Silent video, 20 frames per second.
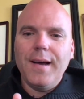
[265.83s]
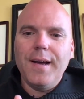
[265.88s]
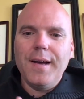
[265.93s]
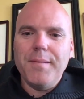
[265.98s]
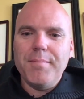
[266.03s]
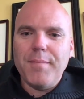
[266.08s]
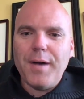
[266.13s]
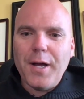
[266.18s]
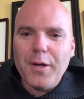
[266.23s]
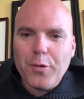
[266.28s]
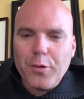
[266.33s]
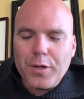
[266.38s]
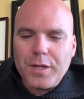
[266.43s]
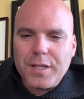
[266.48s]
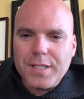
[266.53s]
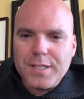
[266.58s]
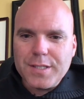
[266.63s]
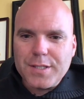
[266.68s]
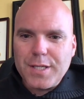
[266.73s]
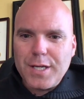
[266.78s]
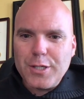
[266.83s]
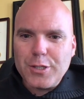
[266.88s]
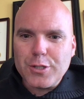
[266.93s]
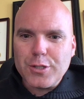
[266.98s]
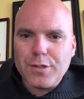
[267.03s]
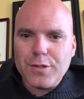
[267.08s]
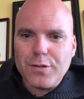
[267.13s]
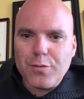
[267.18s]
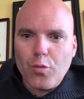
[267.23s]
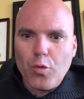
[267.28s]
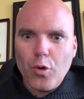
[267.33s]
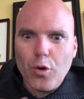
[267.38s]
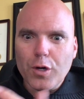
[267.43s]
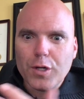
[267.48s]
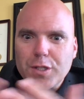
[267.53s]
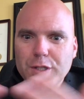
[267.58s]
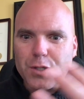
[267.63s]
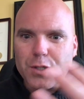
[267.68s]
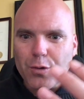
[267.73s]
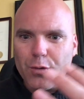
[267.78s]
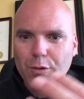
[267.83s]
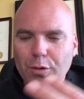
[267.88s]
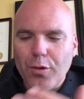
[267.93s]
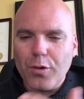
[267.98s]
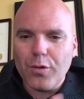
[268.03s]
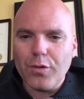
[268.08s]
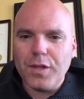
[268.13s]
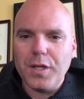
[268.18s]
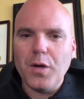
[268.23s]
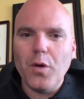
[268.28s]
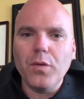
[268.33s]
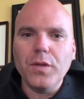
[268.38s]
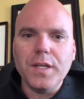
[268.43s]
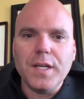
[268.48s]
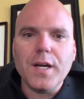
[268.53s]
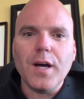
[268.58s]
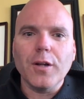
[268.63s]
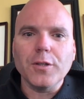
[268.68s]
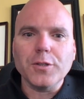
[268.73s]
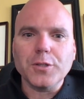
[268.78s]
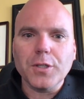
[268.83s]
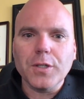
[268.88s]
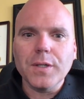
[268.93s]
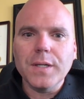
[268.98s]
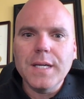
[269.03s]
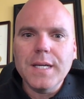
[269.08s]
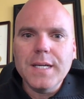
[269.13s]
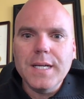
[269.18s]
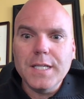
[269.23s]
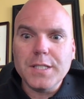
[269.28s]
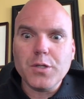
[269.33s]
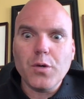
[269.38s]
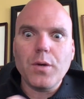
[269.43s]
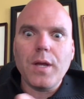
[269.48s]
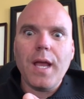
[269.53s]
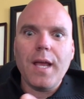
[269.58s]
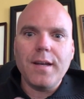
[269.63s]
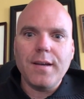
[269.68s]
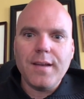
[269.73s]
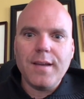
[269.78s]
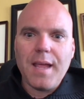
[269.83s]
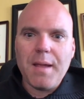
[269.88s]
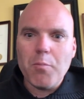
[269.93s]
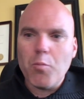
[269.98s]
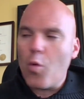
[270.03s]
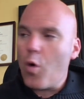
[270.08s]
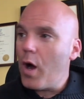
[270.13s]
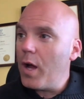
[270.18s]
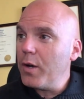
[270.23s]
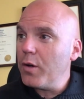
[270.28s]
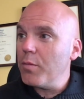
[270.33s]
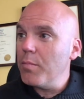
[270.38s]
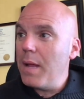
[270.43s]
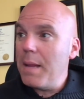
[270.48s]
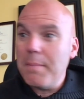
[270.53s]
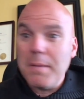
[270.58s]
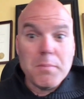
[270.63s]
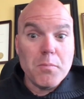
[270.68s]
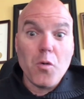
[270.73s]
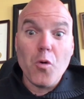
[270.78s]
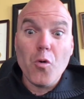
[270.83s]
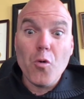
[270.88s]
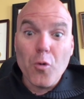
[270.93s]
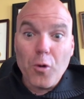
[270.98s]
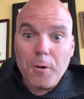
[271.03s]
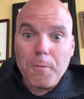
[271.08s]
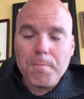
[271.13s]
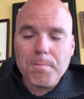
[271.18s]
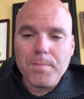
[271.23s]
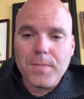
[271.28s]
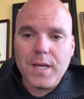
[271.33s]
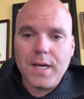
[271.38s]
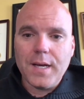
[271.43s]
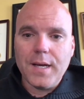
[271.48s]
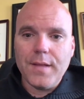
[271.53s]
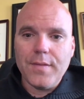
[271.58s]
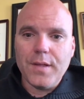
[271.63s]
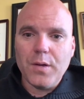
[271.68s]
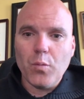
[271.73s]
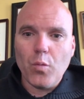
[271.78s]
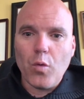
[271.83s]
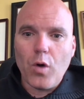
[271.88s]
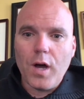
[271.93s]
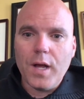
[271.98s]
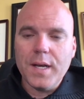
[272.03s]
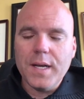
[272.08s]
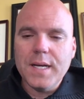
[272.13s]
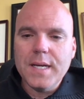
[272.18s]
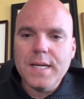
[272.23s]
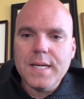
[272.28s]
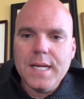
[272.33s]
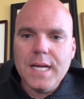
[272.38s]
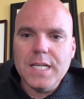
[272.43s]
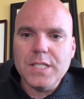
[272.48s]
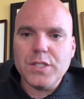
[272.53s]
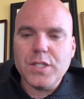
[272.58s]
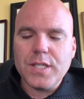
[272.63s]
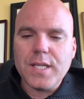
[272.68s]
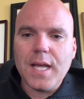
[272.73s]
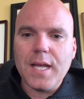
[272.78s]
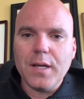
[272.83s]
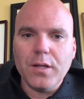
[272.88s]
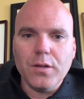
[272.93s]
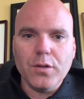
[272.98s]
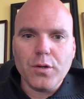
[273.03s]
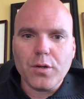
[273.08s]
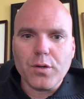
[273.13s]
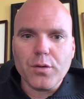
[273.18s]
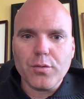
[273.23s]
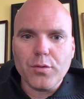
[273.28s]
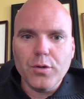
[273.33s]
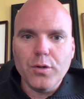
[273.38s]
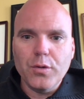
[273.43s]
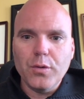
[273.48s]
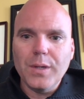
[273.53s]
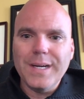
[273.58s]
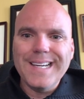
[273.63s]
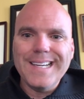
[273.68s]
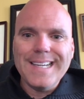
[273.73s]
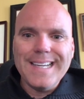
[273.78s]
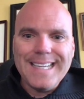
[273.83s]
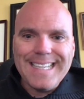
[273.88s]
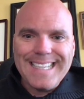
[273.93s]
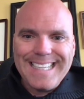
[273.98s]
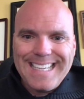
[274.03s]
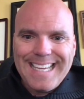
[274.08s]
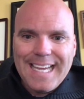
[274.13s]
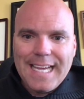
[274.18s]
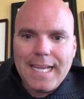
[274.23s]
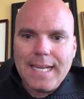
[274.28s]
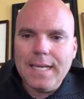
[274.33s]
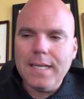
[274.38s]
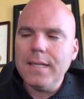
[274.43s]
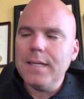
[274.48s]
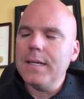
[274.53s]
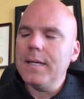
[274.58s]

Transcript: my organization works or the only culture. It's okay to name one or maybe more than one as you take a look through. Again,